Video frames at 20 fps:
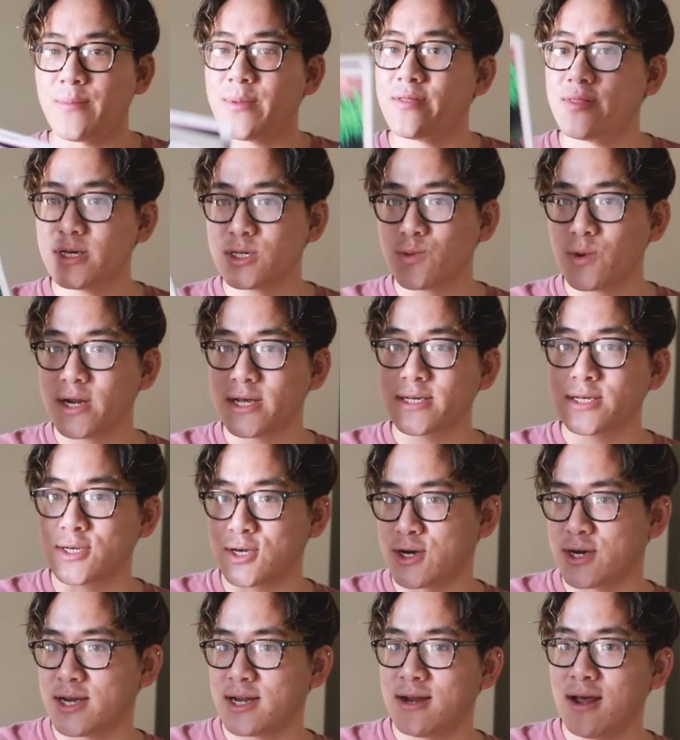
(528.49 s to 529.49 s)
I mean, this one is
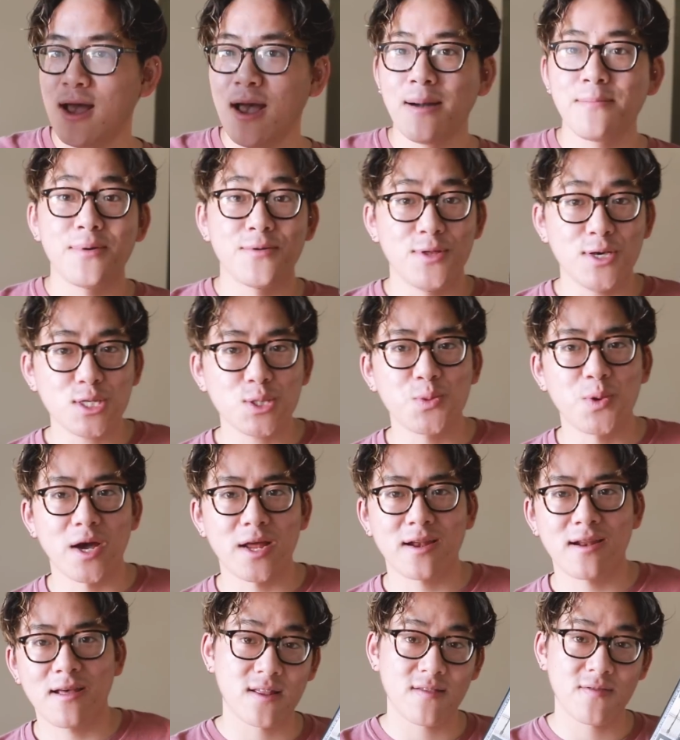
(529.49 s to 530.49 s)
good, but this one,
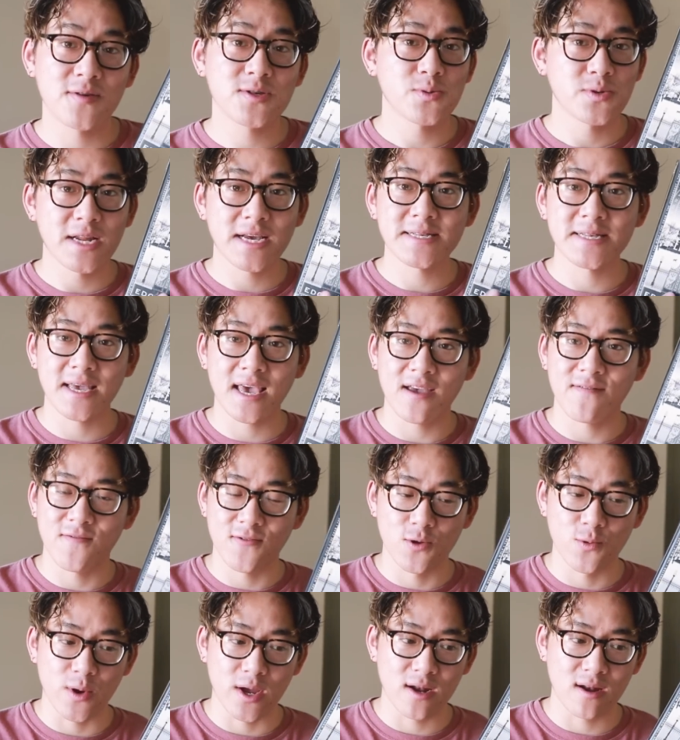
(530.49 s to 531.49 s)
this one takes the cake for
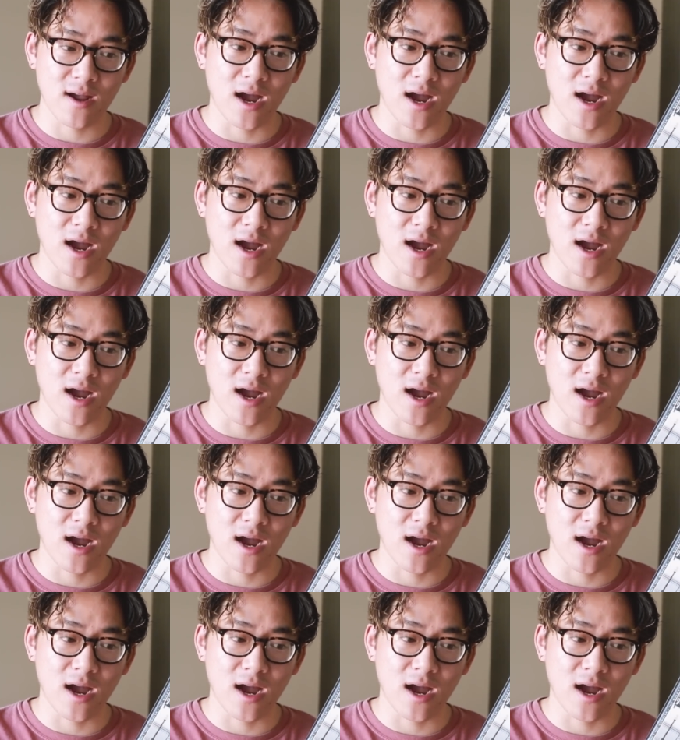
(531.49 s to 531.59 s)
the win.